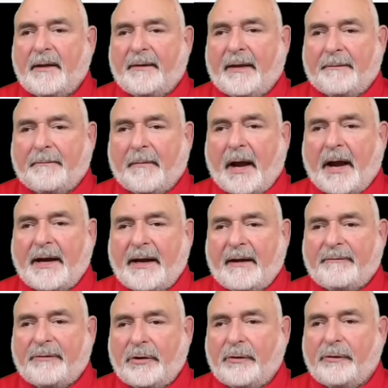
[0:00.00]
that might
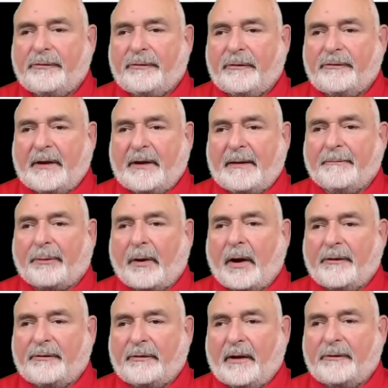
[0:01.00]
have used the same
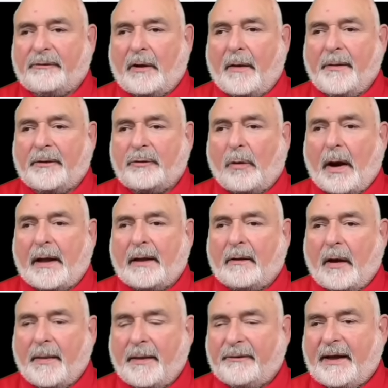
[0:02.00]
process on the twi-
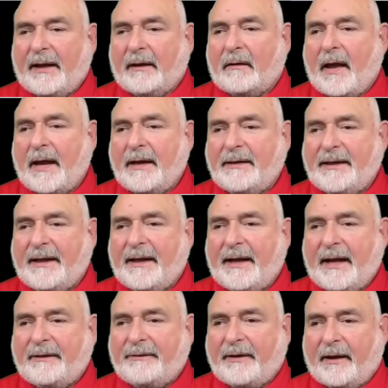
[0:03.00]
on the taillight
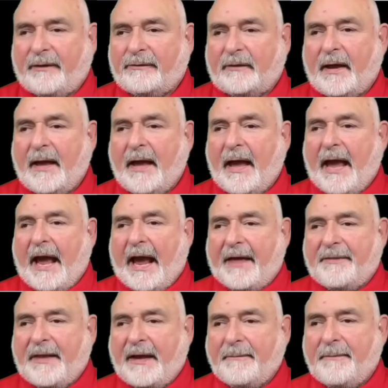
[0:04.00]
DNA tests
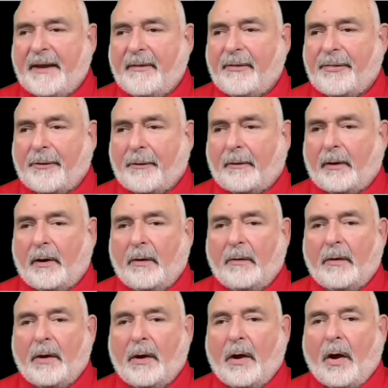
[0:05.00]
had they been thorough